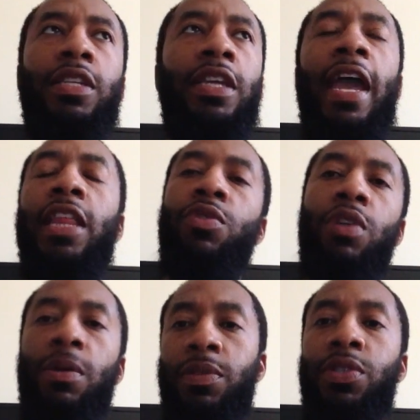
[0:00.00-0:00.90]
gather
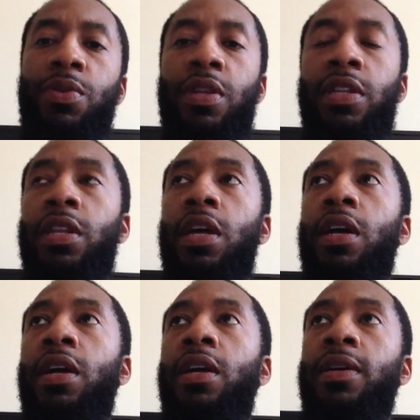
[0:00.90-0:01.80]
up certain
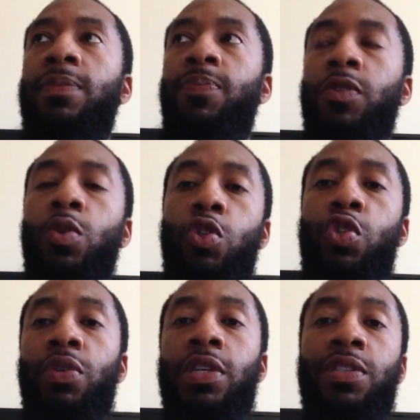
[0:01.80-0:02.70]

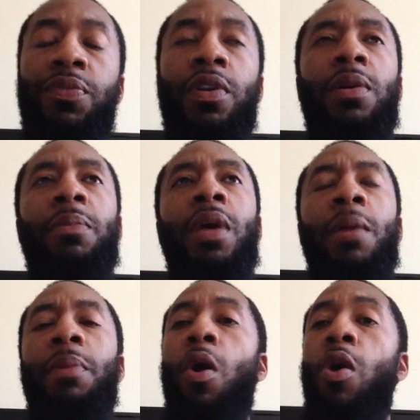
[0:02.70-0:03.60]
nutrients from,
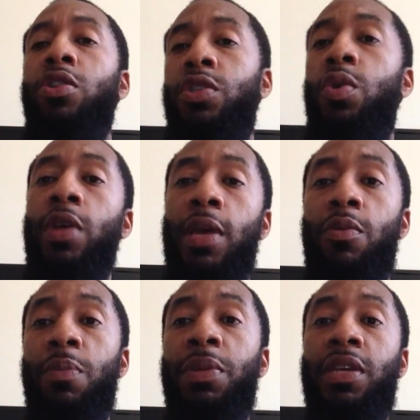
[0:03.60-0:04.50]
but also it
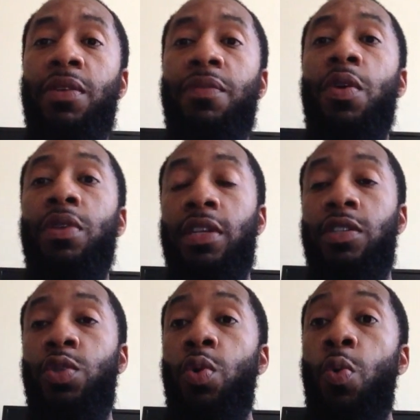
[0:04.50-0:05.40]
would be converted
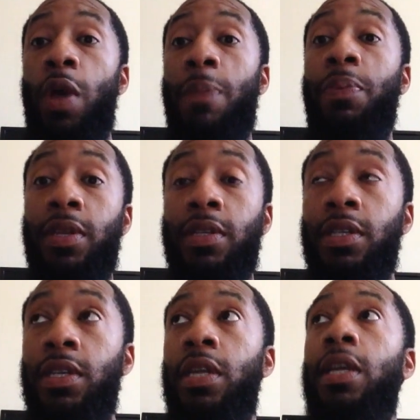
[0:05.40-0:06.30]
into a weapon
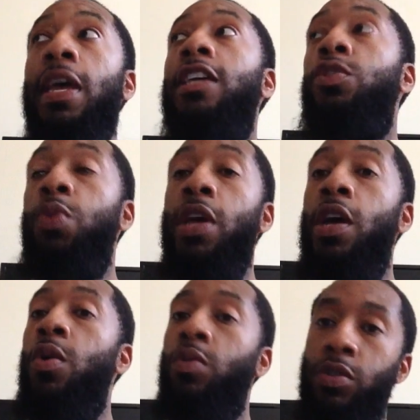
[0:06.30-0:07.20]
as
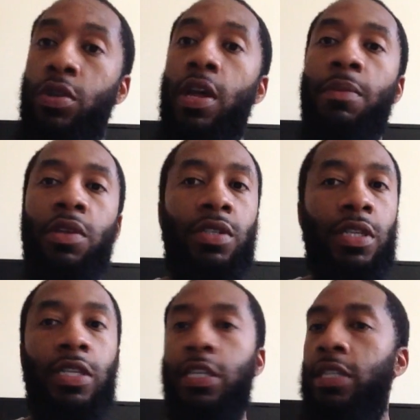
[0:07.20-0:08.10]
well. You know what I mean?
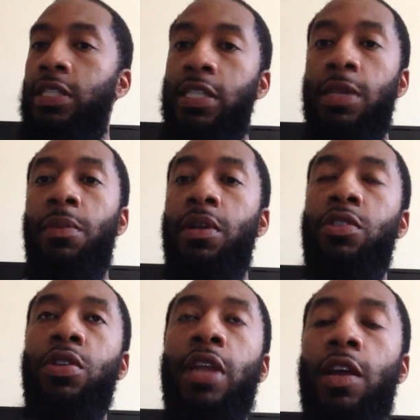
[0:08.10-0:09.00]
It's similar
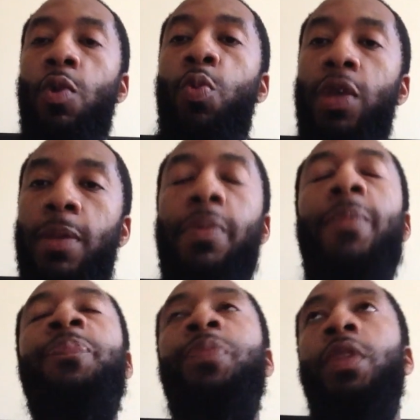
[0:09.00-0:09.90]
to like a whip
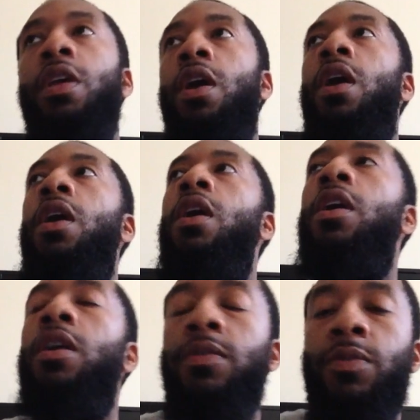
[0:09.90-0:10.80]

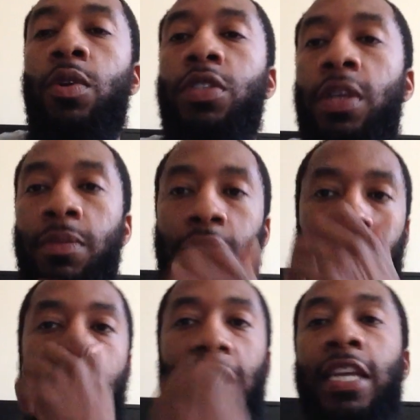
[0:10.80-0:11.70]
or something to
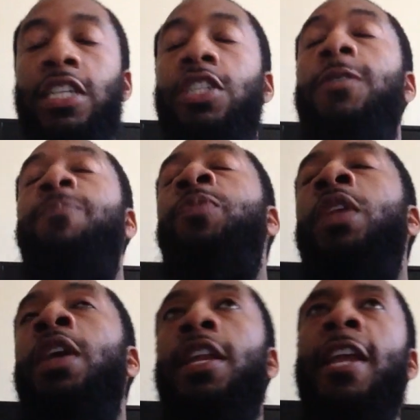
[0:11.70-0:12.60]
that nature.
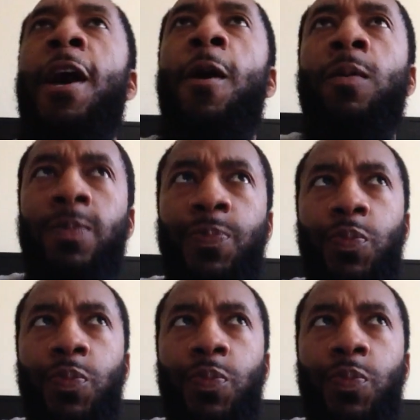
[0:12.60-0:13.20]
Now,